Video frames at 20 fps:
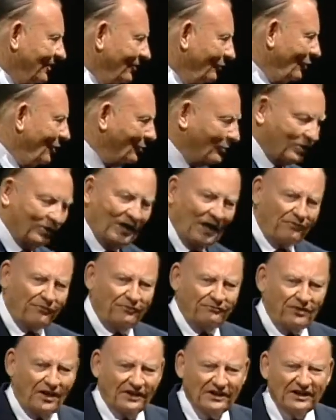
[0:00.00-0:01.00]
We would have never
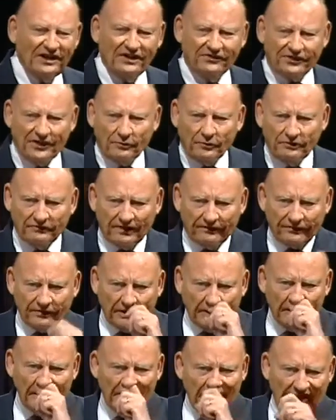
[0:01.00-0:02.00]
done anything we've ever
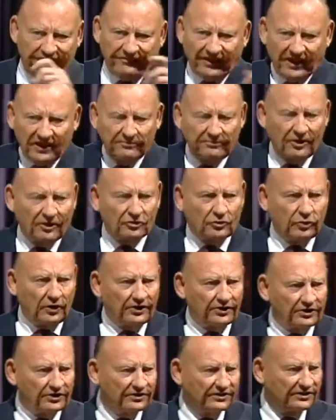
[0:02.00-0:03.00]
done if I had been a
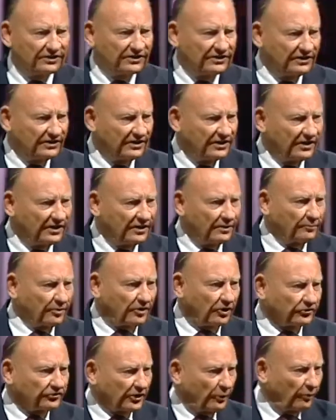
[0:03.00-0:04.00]
quitter,
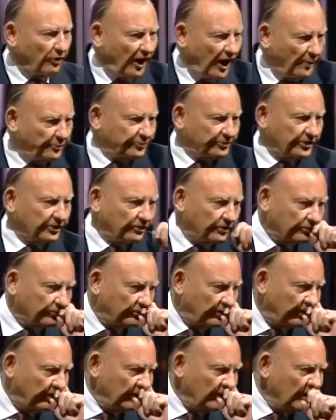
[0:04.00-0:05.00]
because there were obstacles
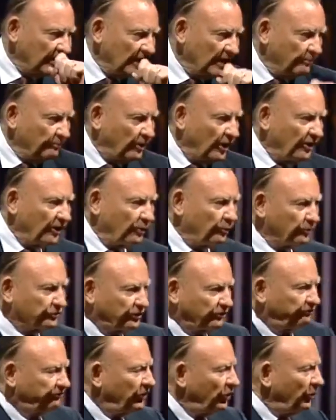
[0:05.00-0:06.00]
there, but there was
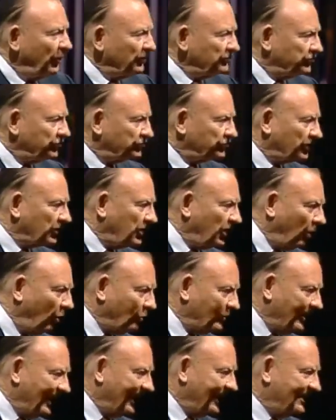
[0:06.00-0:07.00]
a few inches to
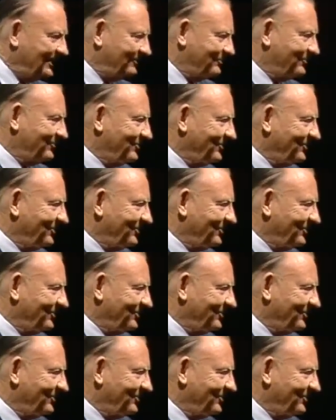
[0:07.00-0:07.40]
go yet.